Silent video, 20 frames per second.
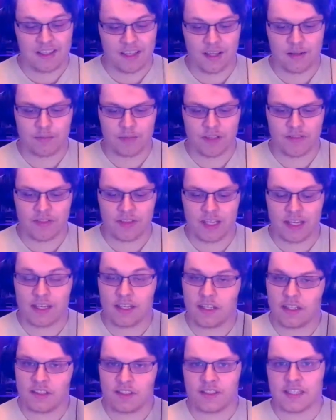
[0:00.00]
I'm loving that.
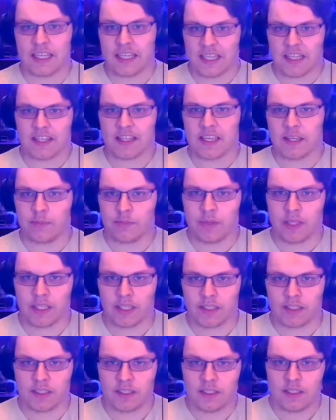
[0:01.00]
Second thing
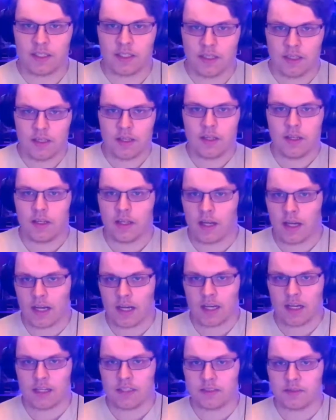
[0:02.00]
being,
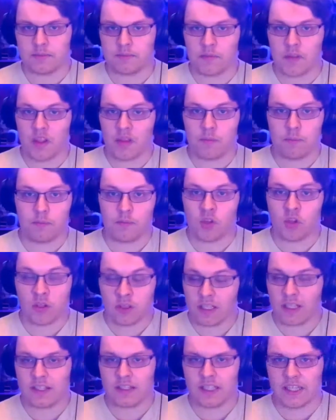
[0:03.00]
uh,
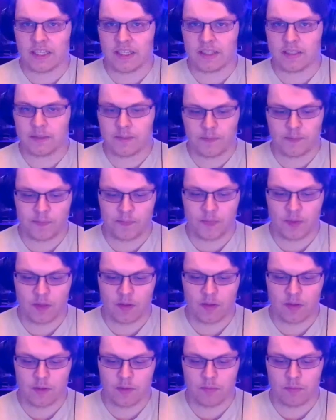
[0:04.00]
clearly
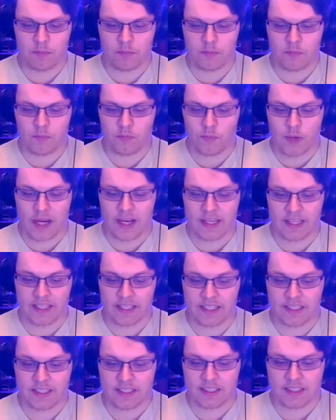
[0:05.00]
my